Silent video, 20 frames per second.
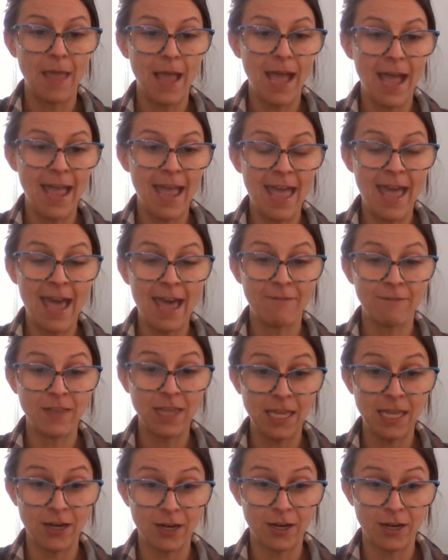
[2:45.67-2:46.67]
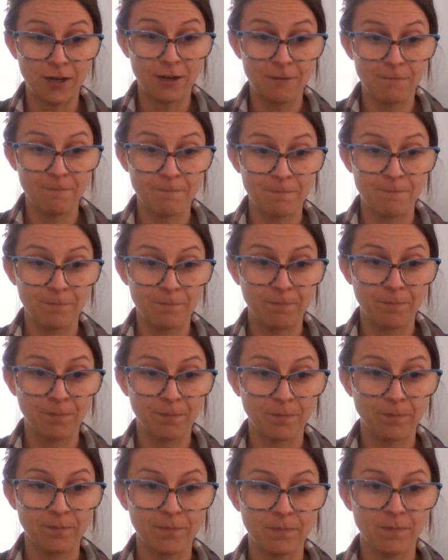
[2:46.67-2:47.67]
I have here
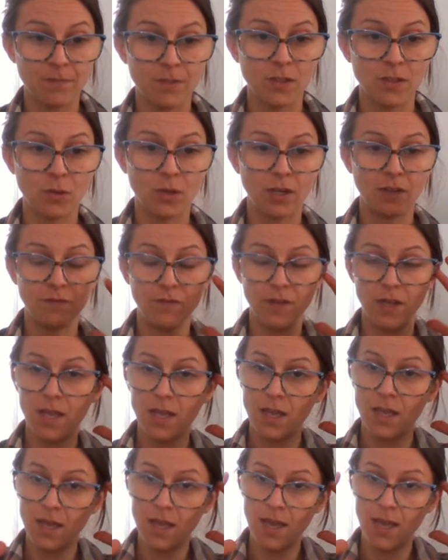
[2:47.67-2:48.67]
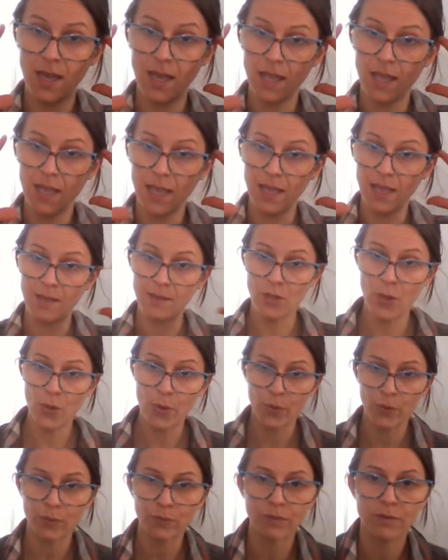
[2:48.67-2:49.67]
sort of a
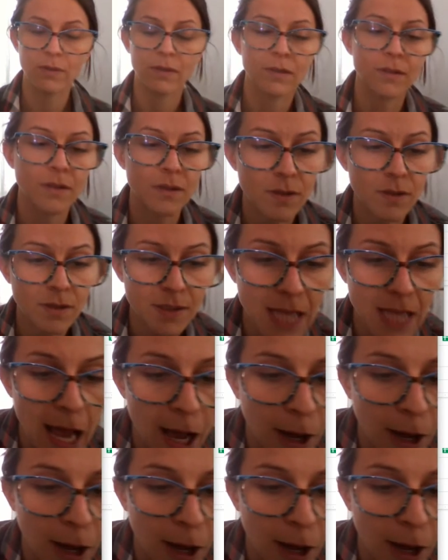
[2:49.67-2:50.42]
note to